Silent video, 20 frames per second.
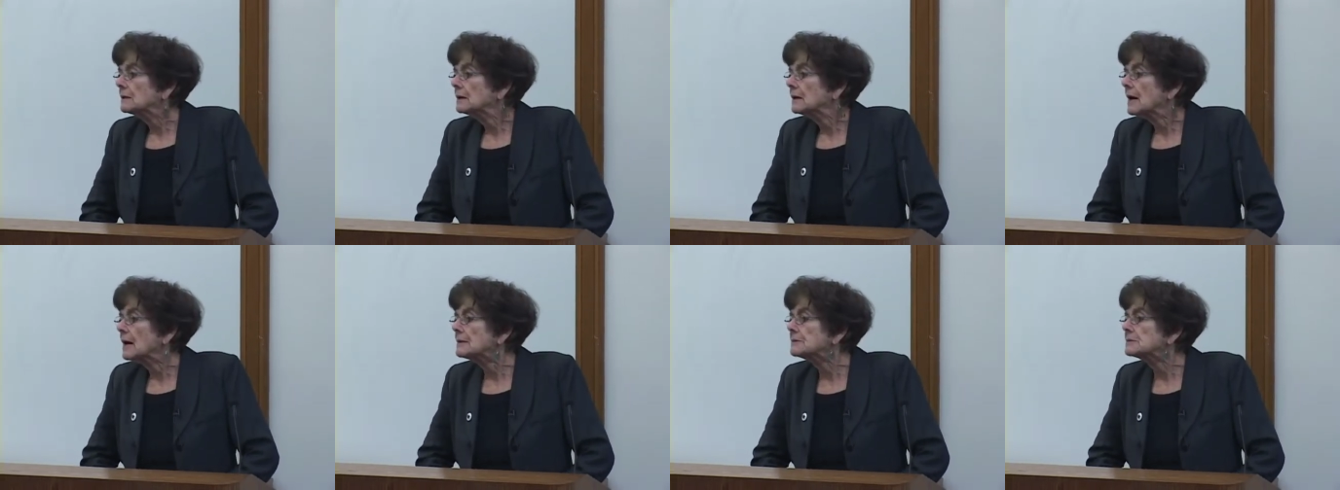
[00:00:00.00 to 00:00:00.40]

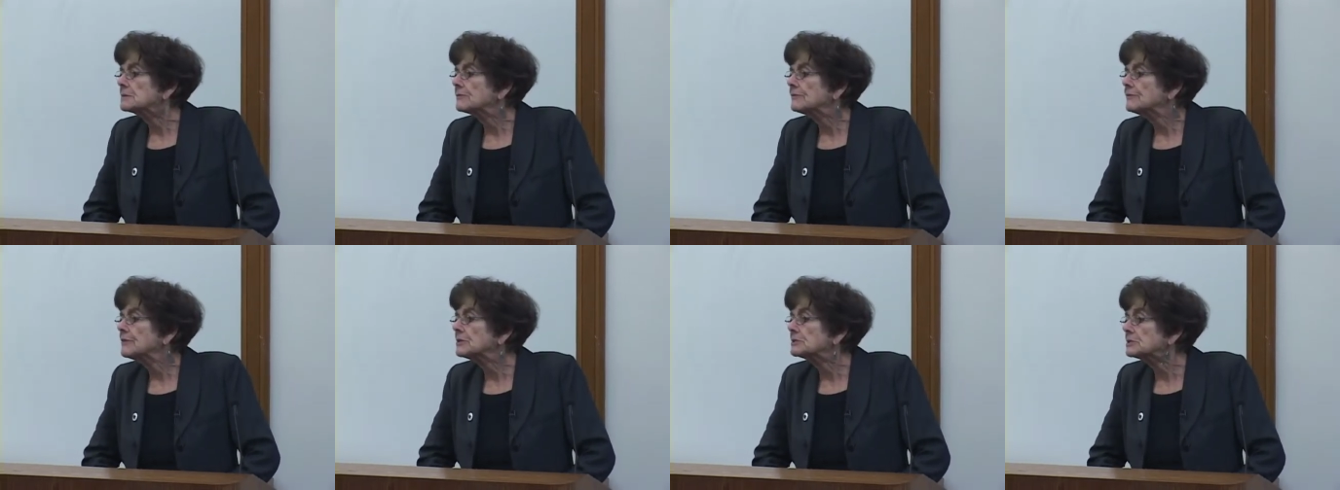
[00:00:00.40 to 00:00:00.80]
and
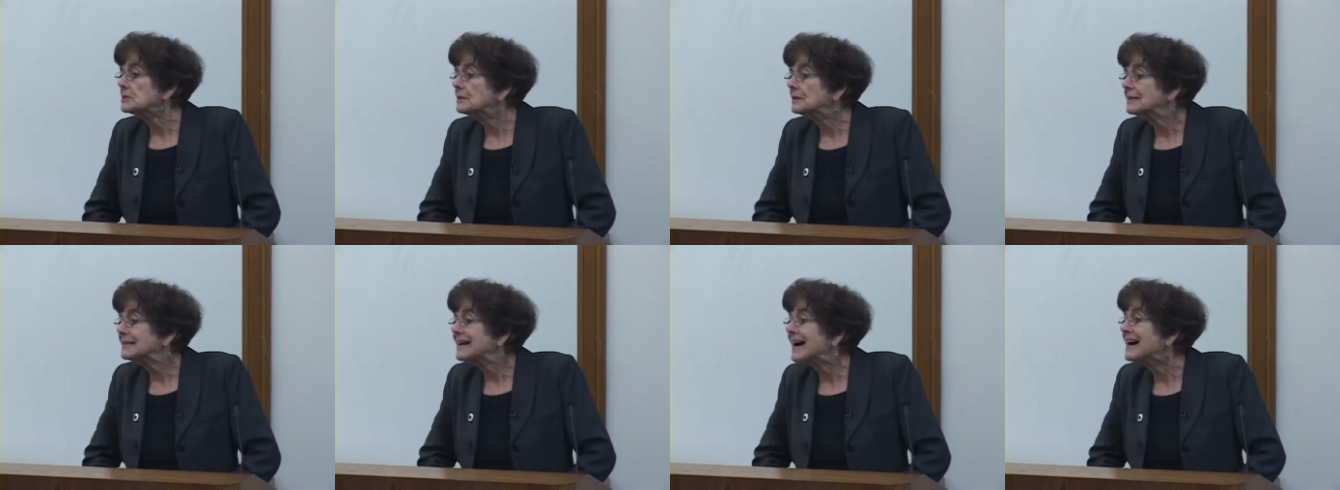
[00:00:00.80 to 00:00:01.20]

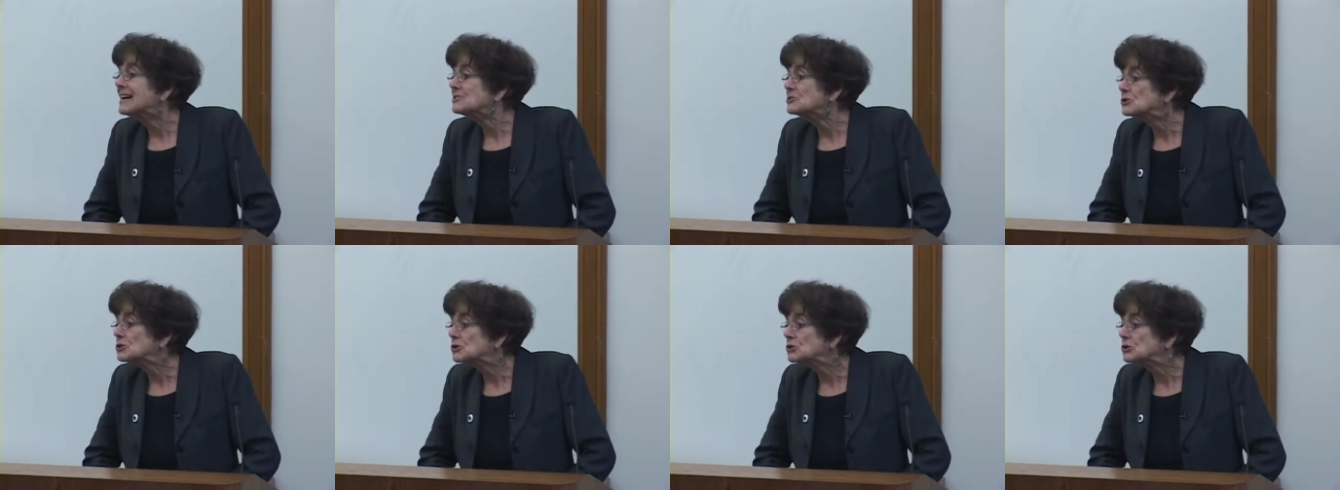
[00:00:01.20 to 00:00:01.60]
sufficiently
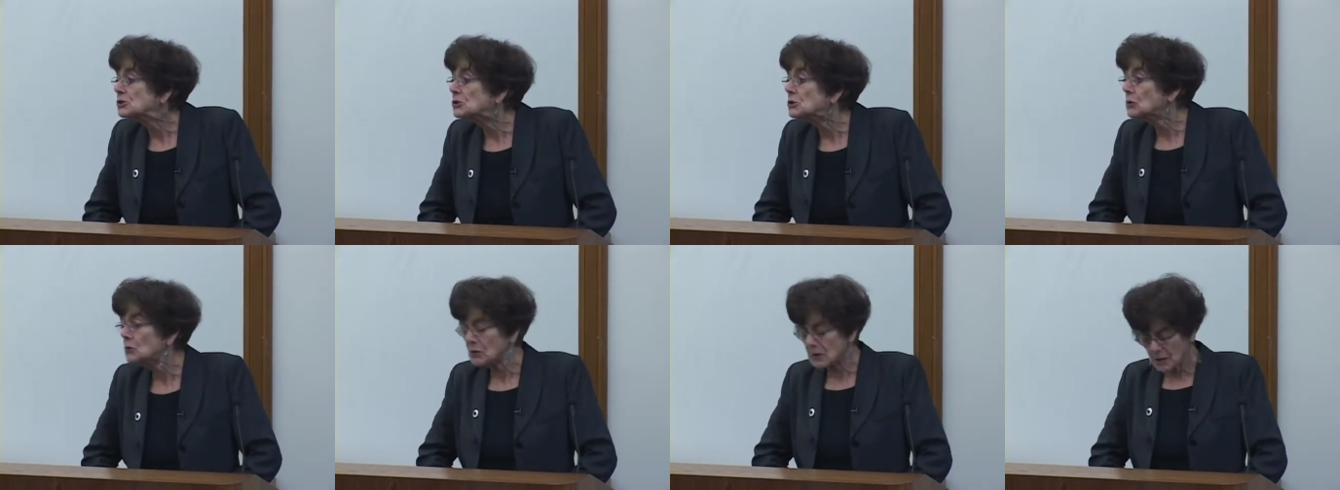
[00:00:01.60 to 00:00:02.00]

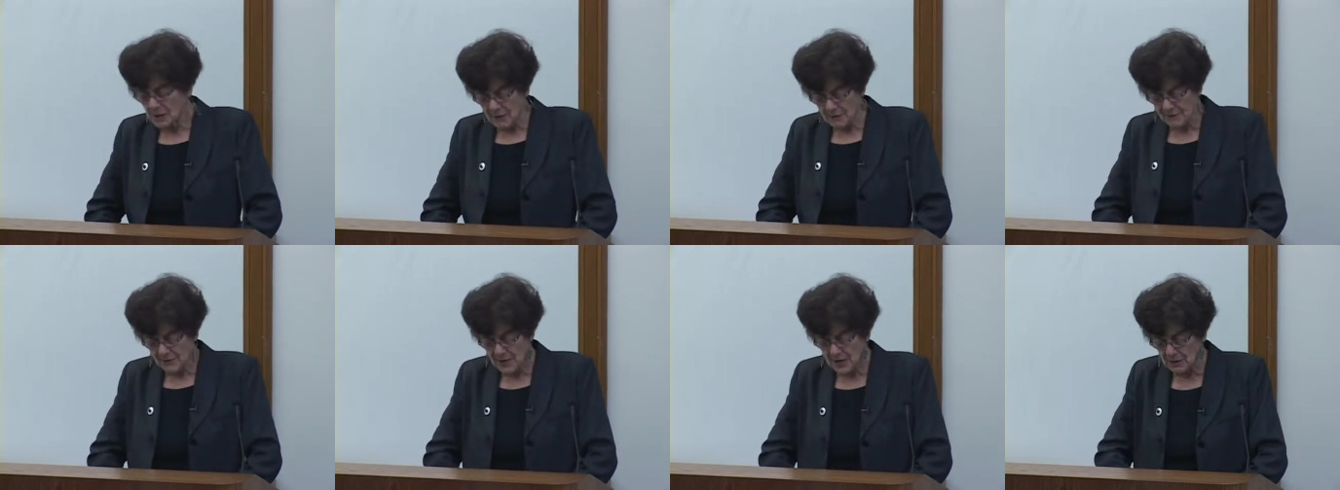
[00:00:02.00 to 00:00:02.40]
unsure
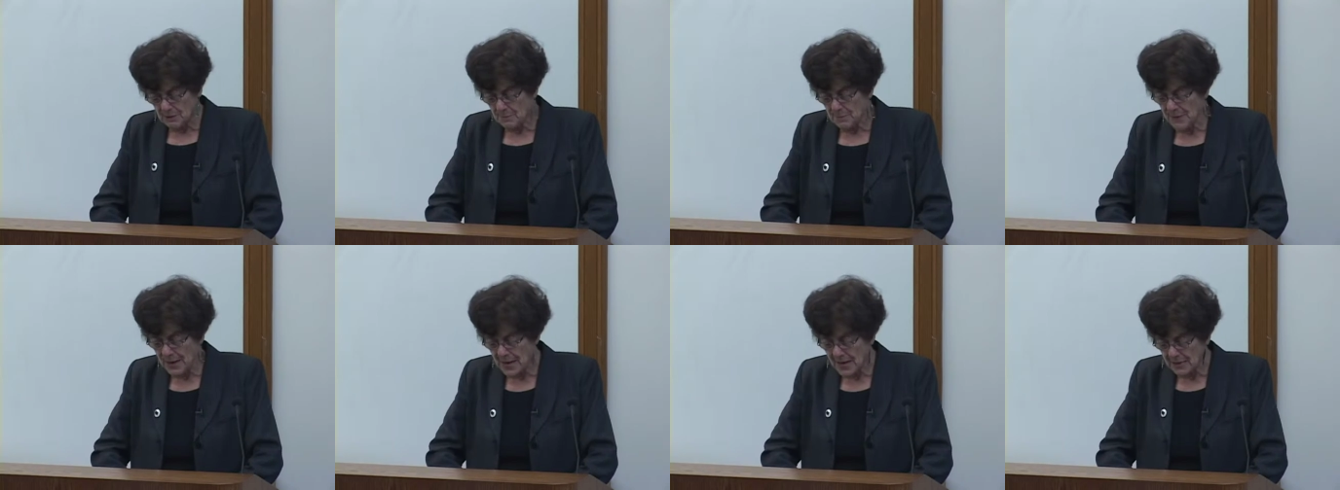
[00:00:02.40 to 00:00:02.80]
of their
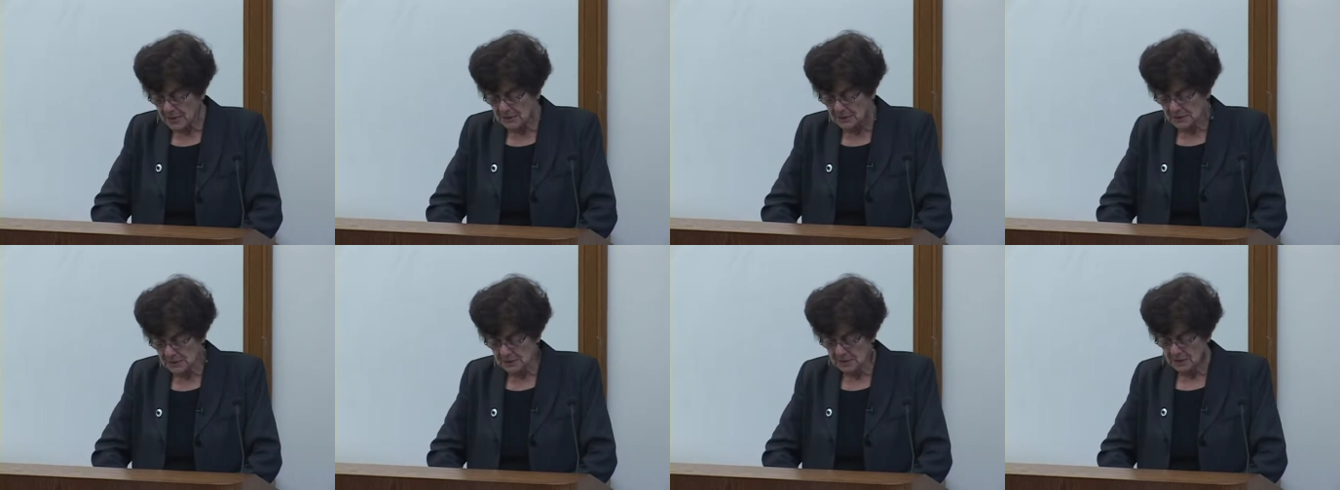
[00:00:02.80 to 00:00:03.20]

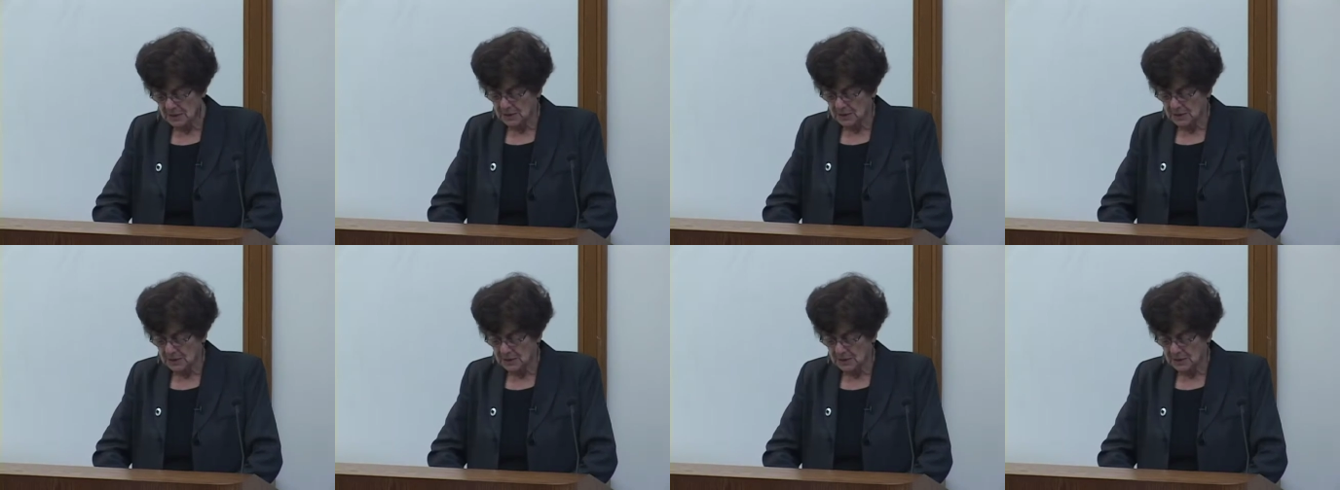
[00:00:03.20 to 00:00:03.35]
base